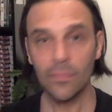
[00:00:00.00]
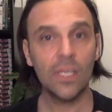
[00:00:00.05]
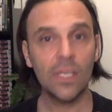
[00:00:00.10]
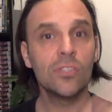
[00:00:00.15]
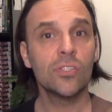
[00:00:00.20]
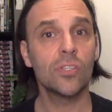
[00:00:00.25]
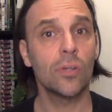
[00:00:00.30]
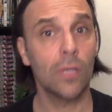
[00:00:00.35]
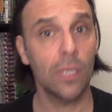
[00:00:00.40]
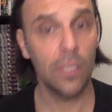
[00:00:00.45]

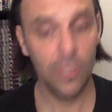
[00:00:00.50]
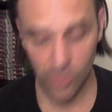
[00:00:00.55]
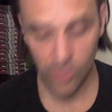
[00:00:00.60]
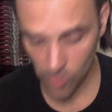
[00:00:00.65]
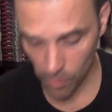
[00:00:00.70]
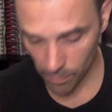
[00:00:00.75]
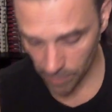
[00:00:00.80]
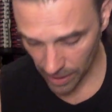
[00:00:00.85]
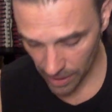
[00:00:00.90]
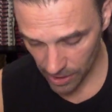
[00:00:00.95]
So I'm going to do
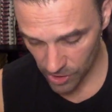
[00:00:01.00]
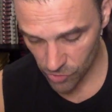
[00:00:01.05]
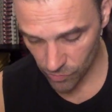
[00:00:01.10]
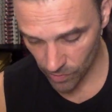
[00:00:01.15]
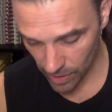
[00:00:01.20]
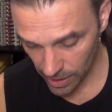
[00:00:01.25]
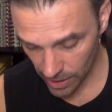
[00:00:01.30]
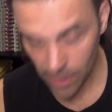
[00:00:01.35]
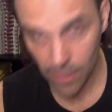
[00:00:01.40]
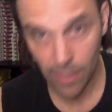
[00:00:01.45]
a page.
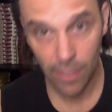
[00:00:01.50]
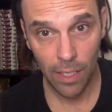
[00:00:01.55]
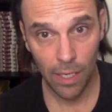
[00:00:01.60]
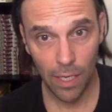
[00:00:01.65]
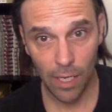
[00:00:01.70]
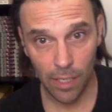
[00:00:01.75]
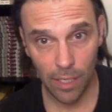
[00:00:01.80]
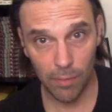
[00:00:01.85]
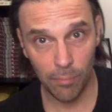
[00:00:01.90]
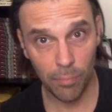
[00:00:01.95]
Ready?
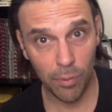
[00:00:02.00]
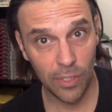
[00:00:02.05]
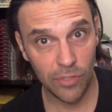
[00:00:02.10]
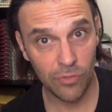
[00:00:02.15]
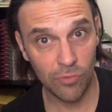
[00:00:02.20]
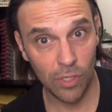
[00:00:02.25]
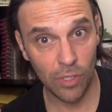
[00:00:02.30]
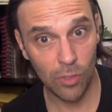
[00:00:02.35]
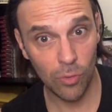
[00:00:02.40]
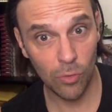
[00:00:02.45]
I'm going to press
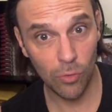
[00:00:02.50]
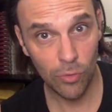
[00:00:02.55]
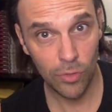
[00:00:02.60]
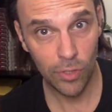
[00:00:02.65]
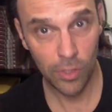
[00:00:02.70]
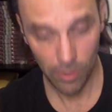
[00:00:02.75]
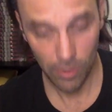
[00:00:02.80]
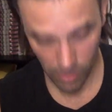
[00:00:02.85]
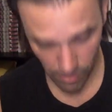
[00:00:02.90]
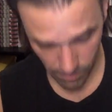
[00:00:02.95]
record
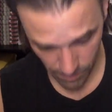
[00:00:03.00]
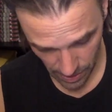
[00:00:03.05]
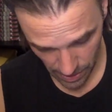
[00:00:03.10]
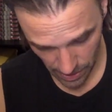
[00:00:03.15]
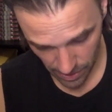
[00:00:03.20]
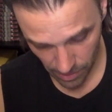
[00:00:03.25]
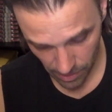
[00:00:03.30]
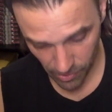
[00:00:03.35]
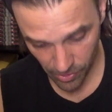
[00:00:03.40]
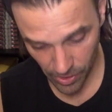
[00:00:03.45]
on my
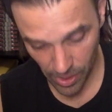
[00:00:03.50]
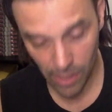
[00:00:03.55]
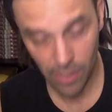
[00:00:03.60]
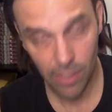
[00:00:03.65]
little thing,